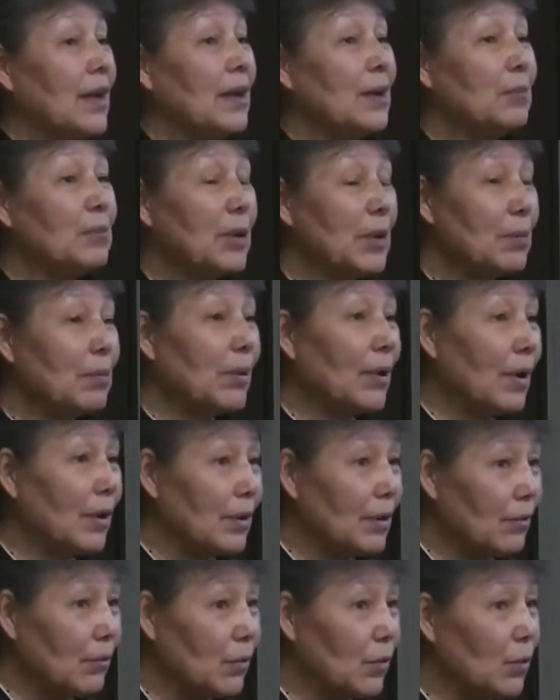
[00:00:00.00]
and be
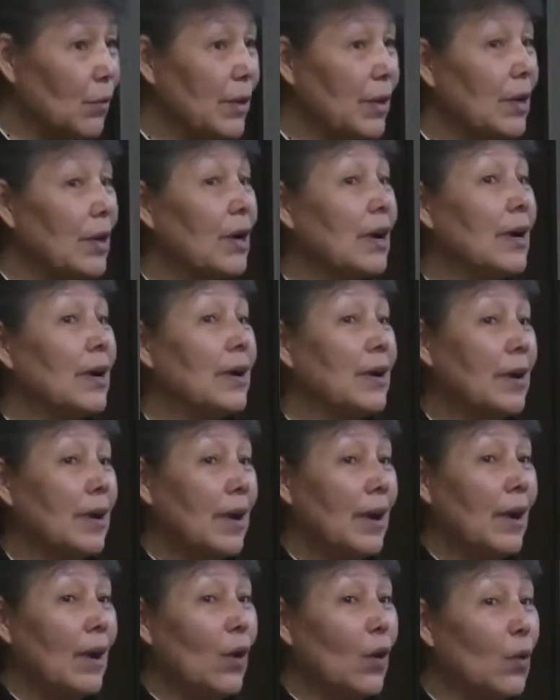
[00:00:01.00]
proud of who we
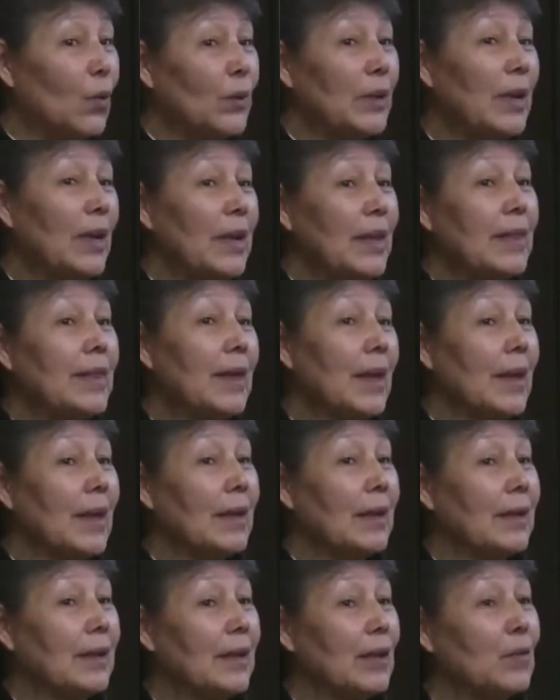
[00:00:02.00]
are. Only
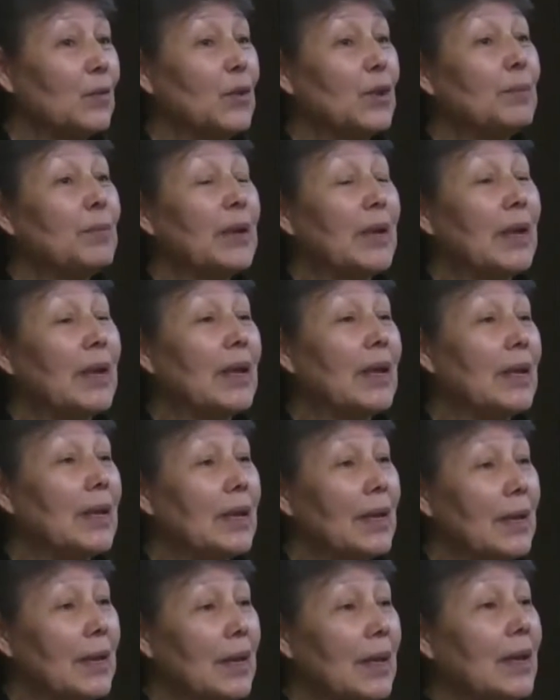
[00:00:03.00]
then can we
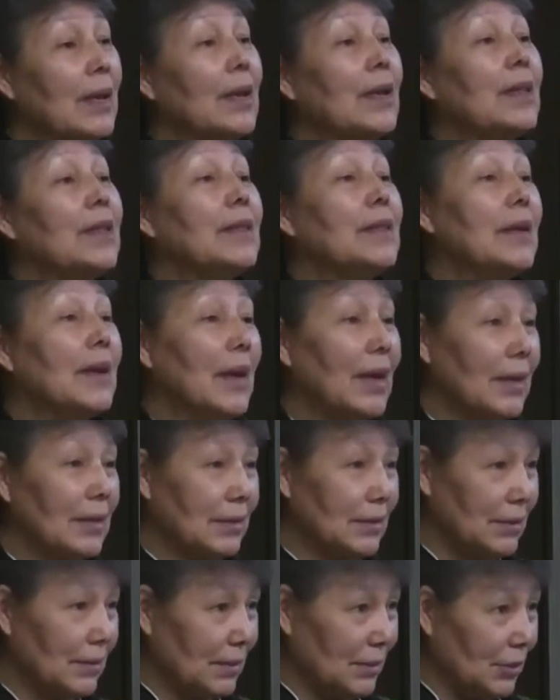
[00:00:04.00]
begin
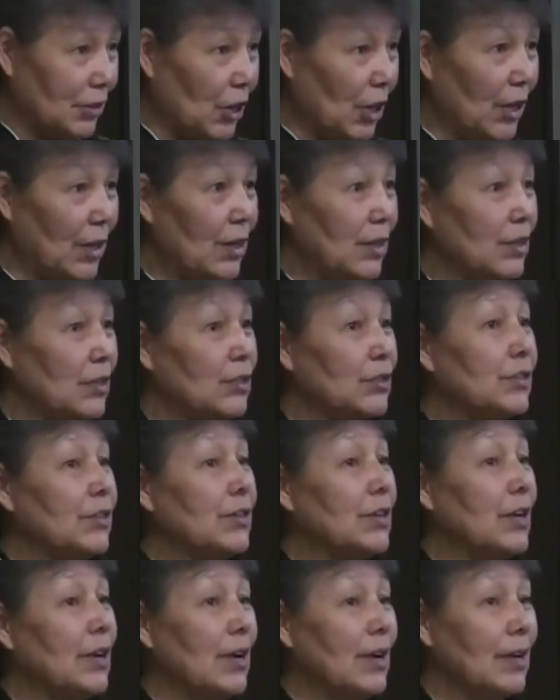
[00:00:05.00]
that change,
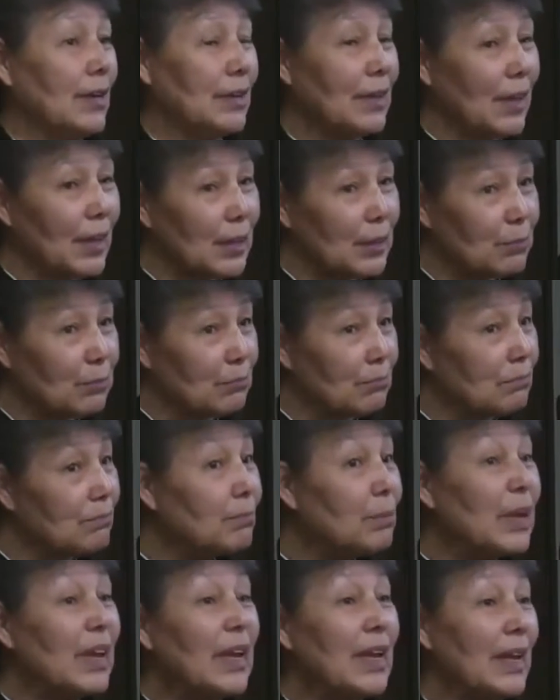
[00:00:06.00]
that
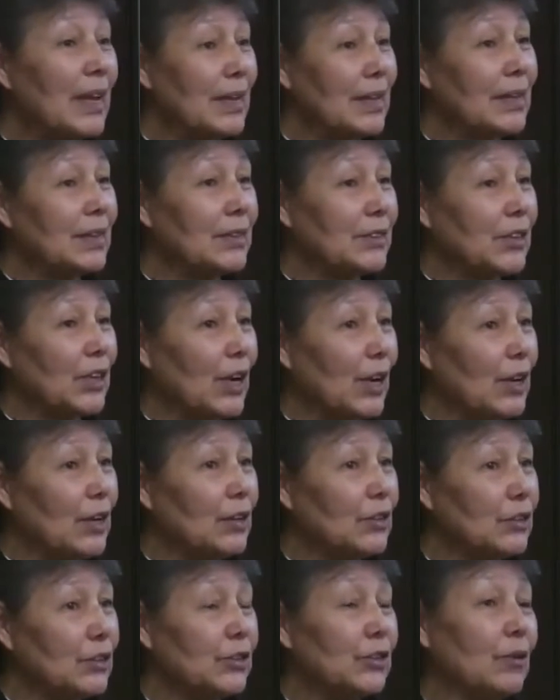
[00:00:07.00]
being the
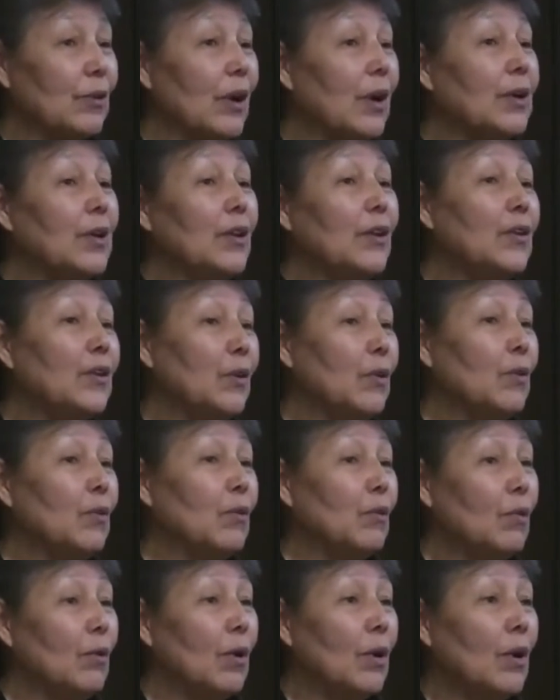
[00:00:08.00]
change to
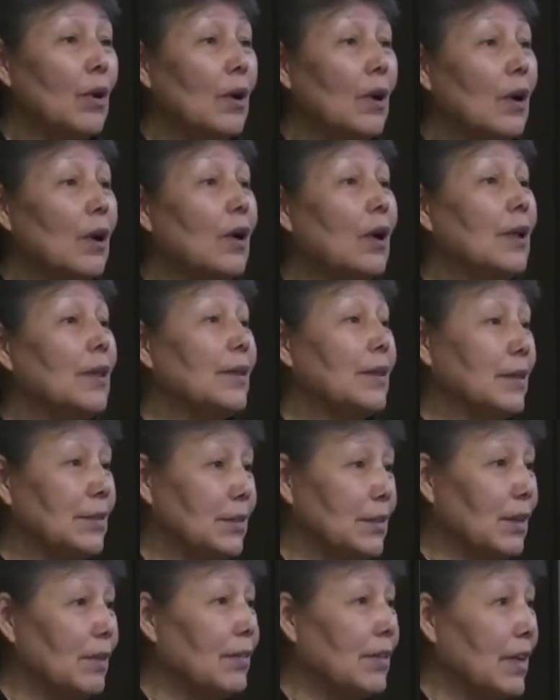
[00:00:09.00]
undo all the
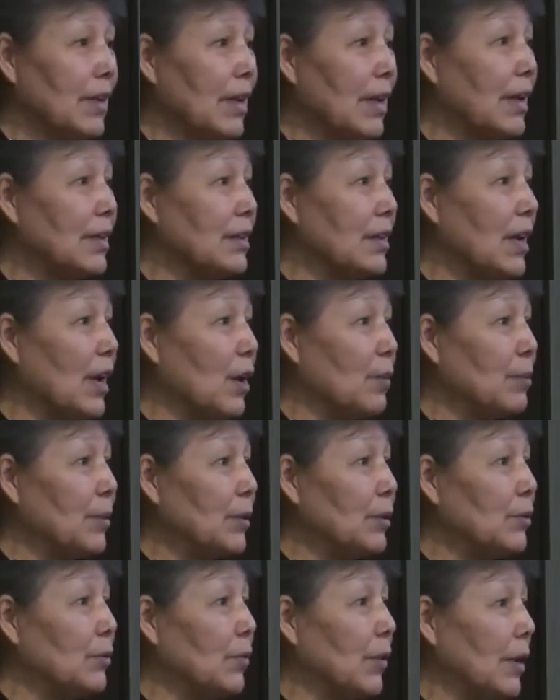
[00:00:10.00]
stuff that has
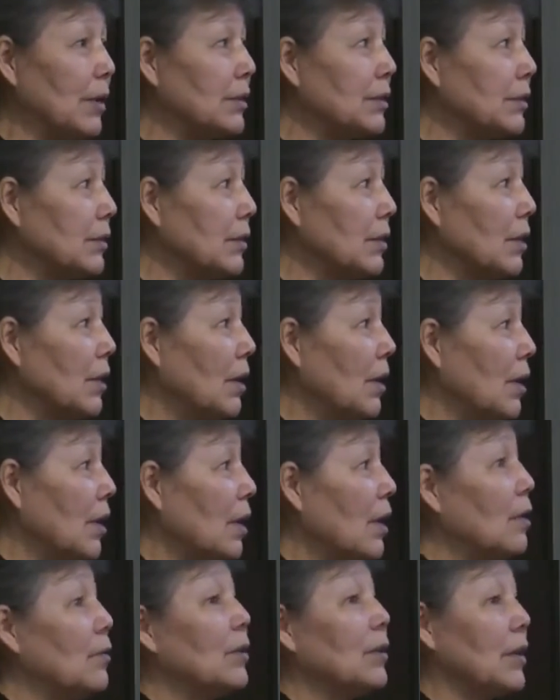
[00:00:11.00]
happened to us.
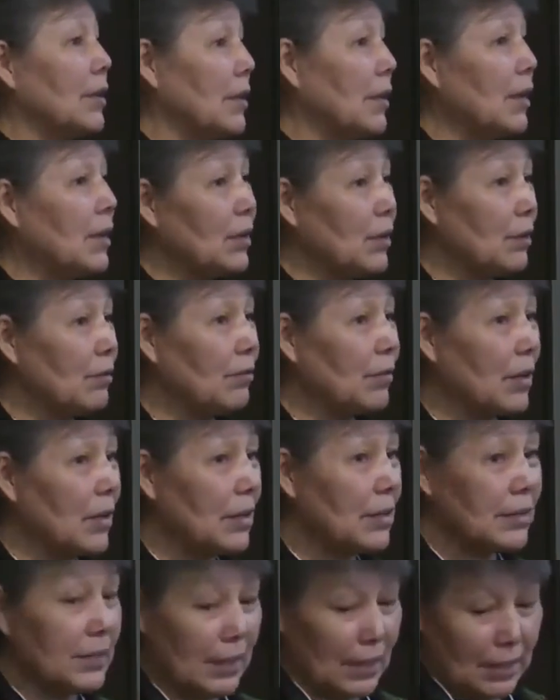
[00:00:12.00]
I want to thank you for
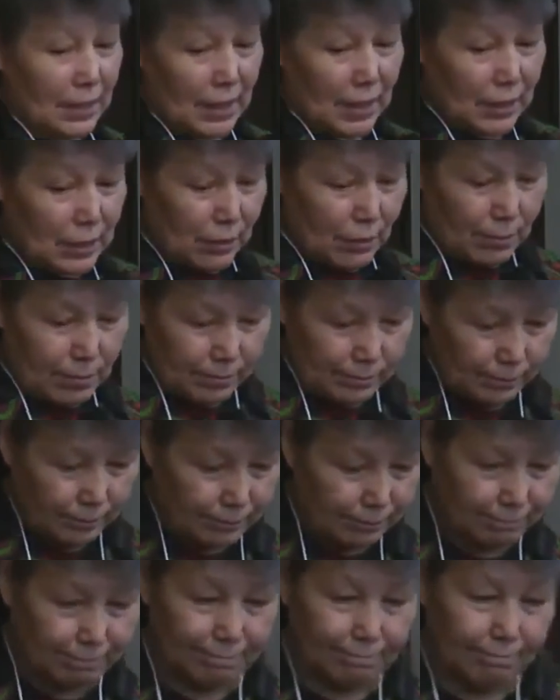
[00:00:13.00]
listening. Thank
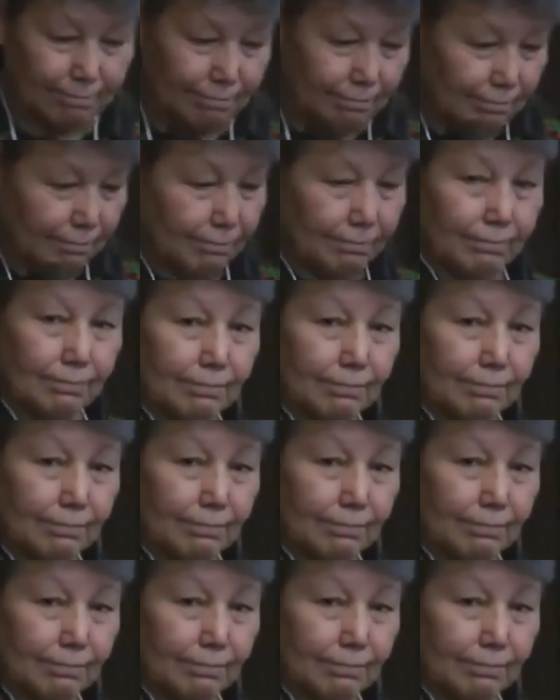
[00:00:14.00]
you.